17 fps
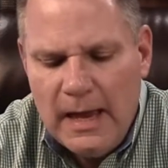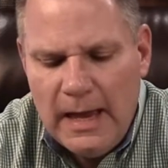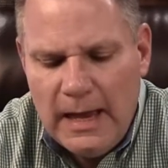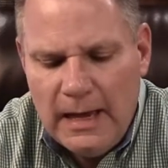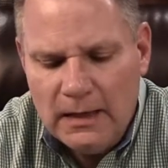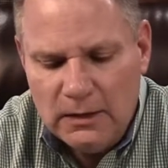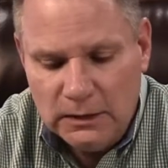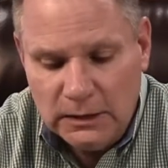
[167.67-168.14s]

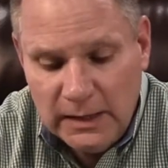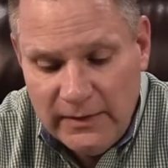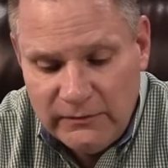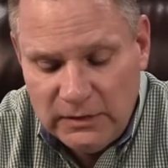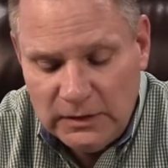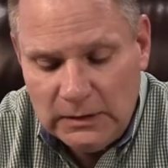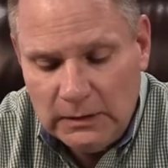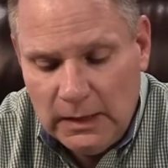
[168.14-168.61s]
At
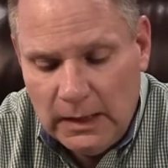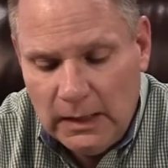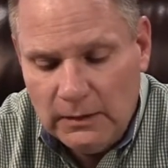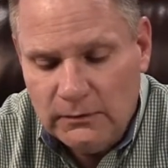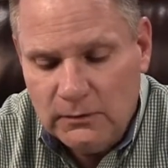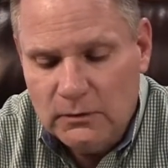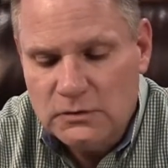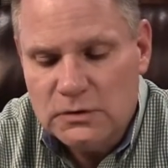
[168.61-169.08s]
11
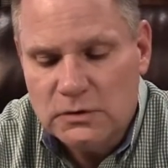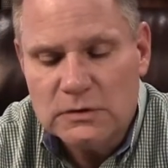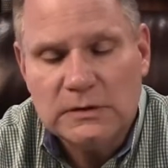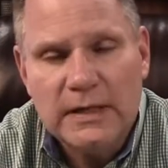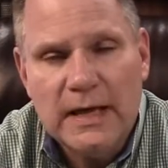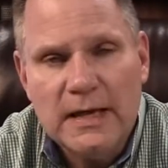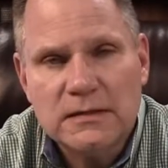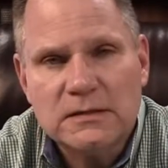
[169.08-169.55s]
o'clock, those whose
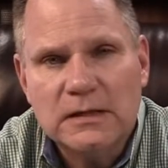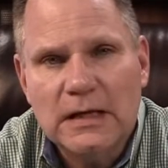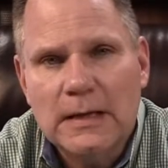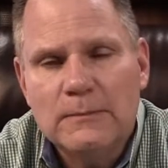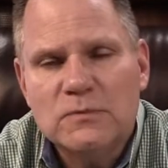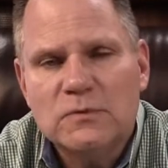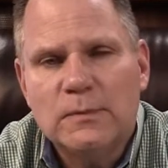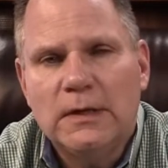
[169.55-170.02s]
last
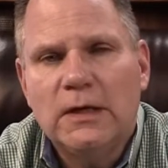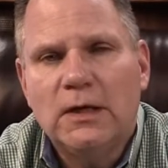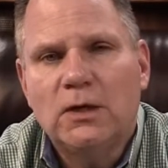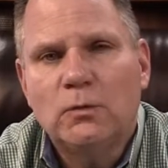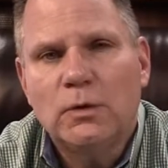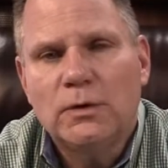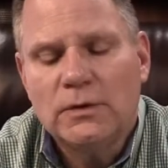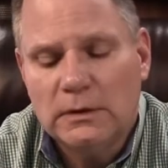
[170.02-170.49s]
names
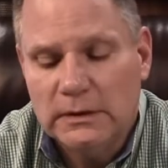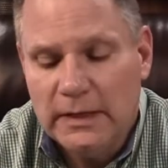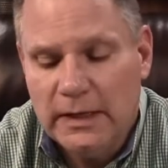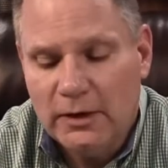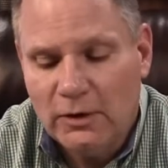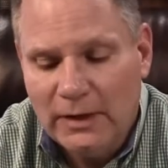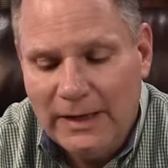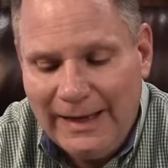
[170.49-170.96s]
begin with the
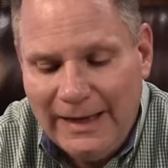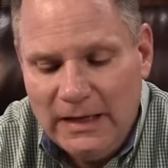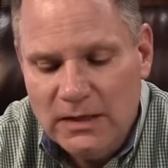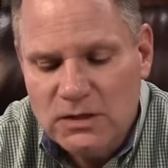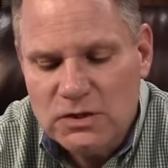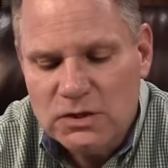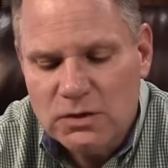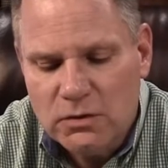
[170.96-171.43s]
letter
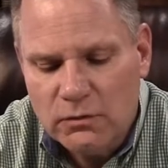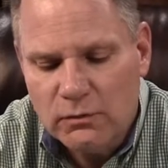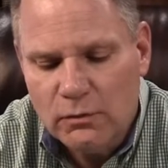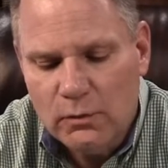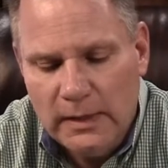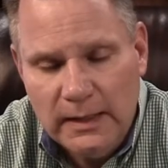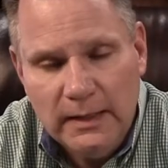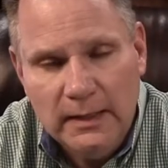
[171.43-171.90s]
H
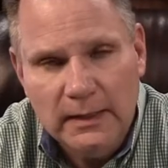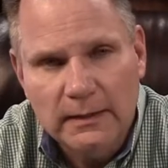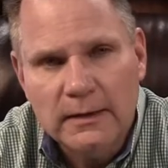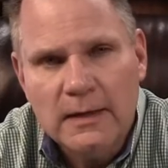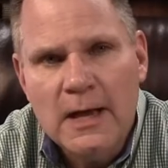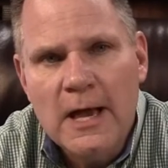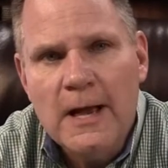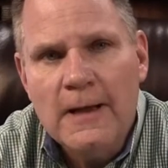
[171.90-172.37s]
through
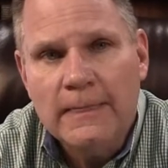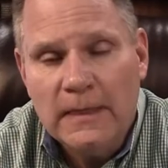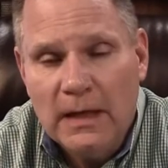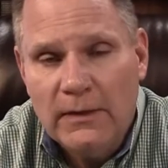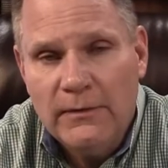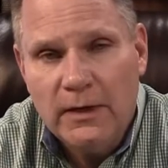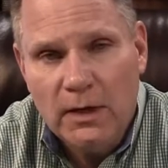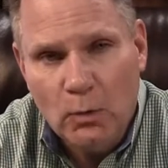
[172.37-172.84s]
N,
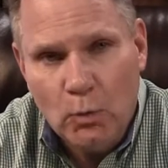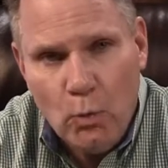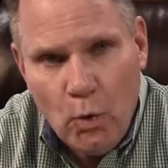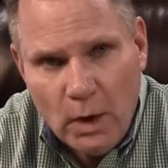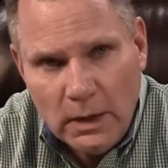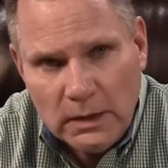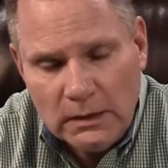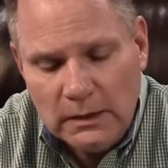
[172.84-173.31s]
and then at
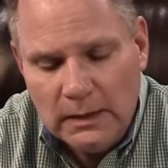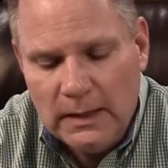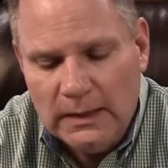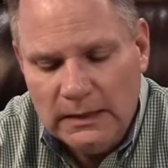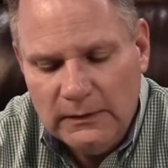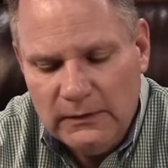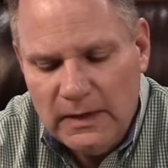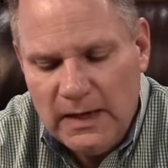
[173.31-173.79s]
1
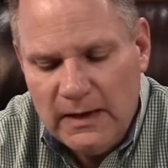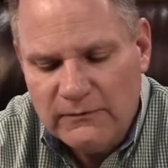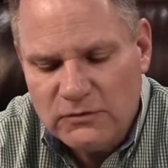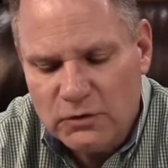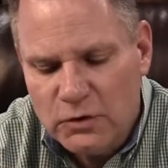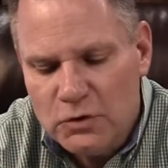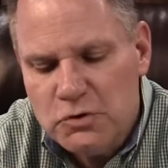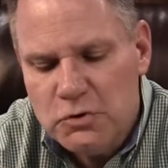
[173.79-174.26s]
o'clock in the
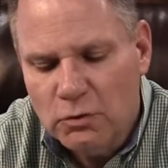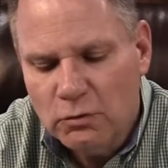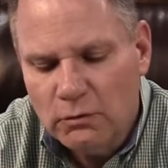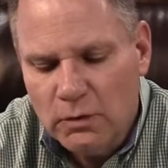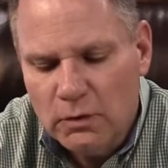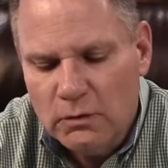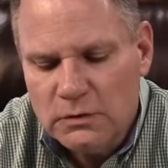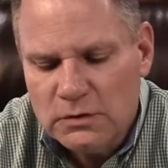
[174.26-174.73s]

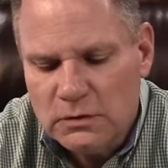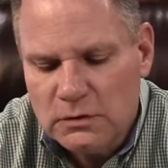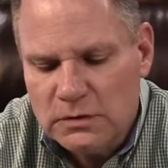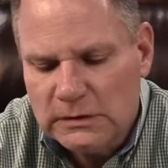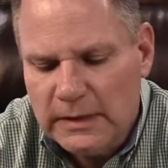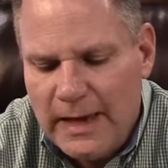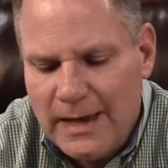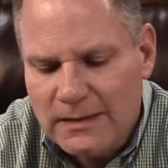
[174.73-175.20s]
afternoon, those
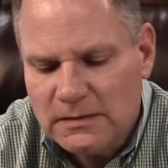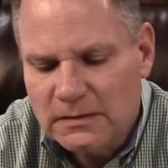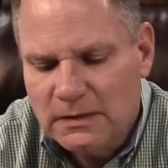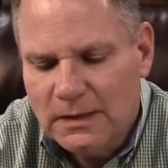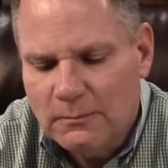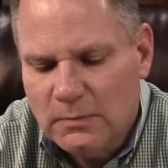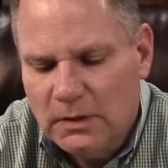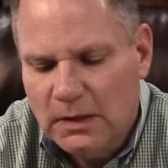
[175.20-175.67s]
whose last
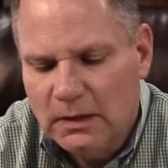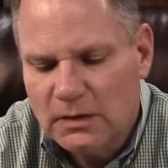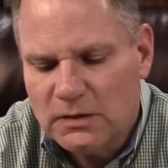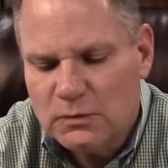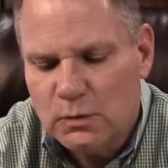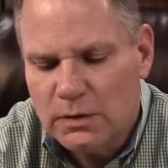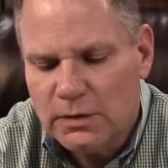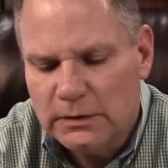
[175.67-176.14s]
name
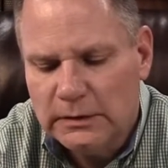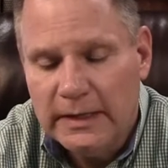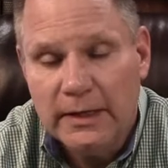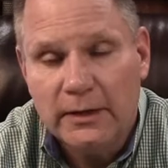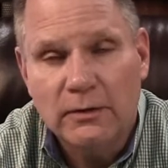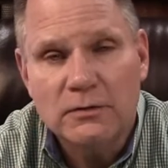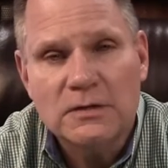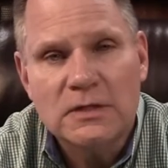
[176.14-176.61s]
begins with the
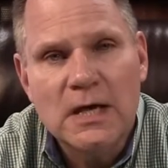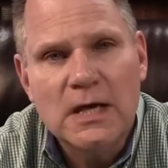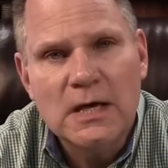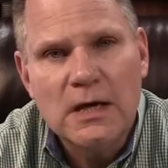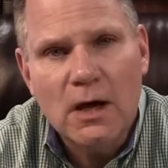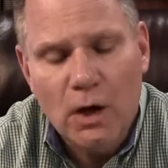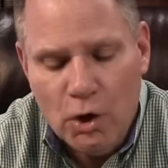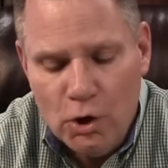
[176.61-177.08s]
letters
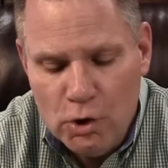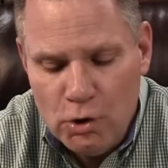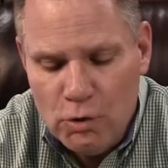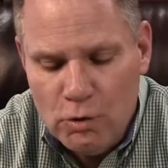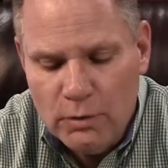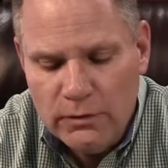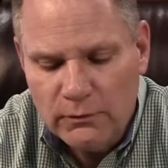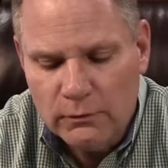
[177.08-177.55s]

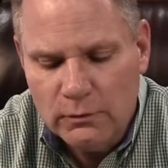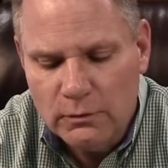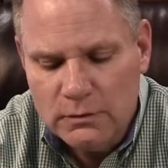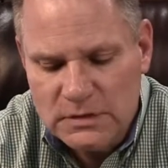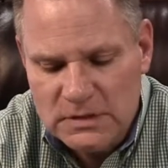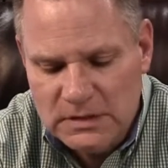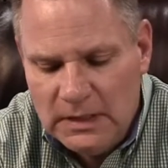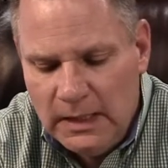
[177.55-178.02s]
O
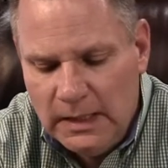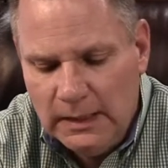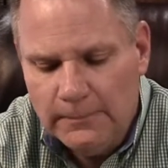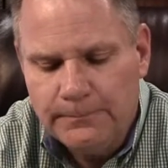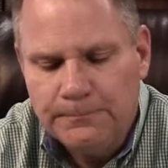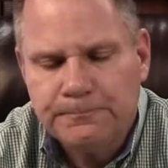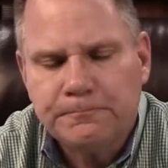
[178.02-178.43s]
through Z.